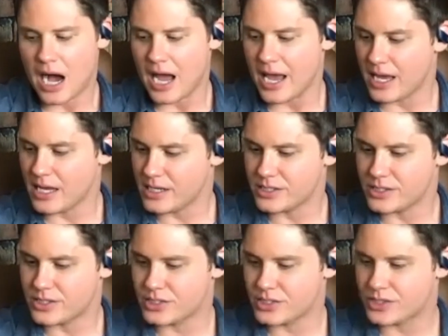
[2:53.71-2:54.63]
It
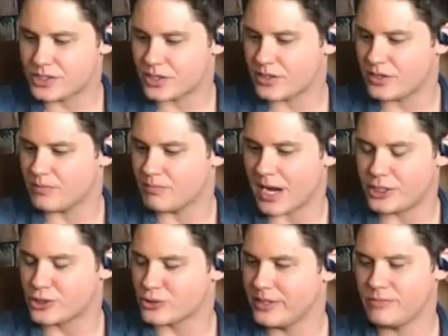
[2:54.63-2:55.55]
is my
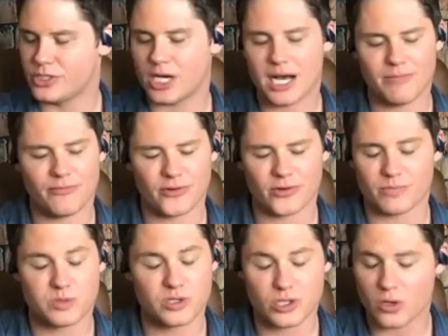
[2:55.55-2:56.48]
dream job for
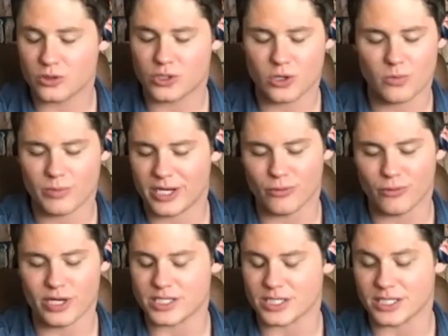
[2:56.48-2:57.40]
so many
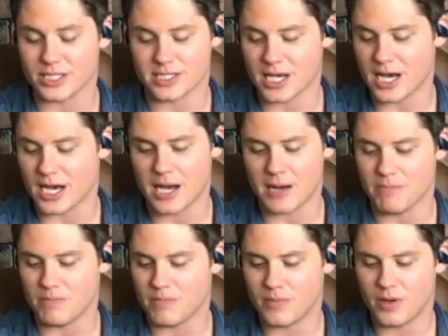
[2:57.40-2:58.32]
reasons.
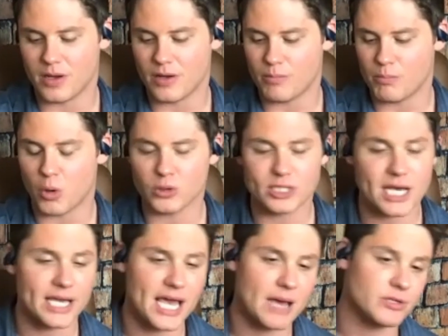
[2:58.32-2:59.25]

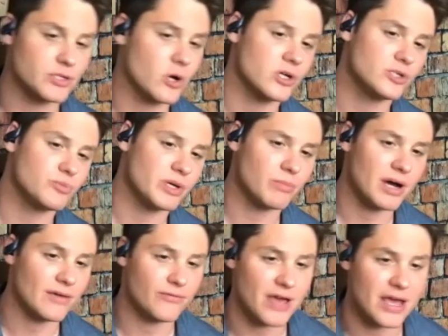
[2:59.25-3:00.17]
Multicam has always been my
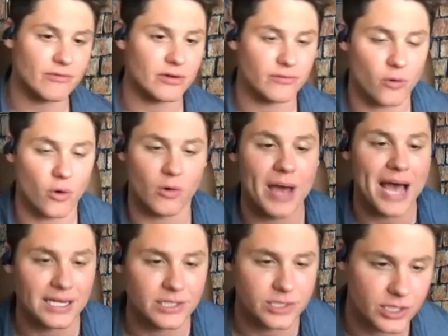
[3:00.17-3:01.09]
favorite format to